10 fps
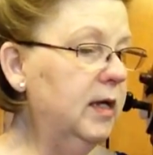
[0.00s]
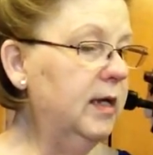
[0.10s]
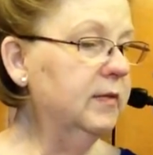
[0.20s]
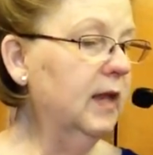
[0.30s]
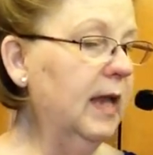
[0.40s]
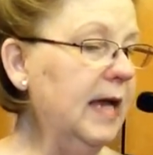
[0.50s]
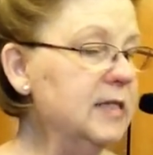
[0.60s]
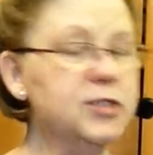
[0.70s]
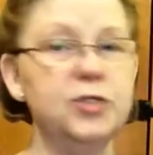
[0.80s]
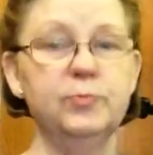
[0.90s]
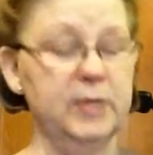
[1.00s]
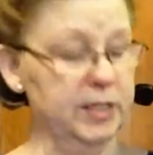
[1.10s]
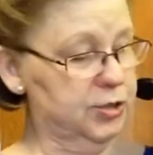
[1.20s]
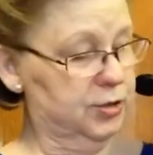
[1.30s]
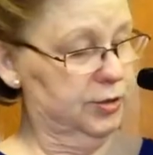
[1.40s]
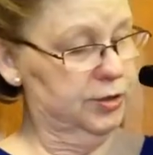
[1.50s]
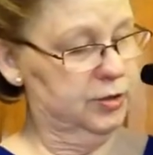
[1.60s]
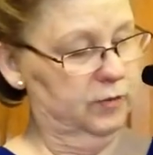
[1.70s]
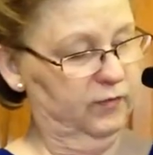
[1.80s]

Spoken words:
In the last two measures,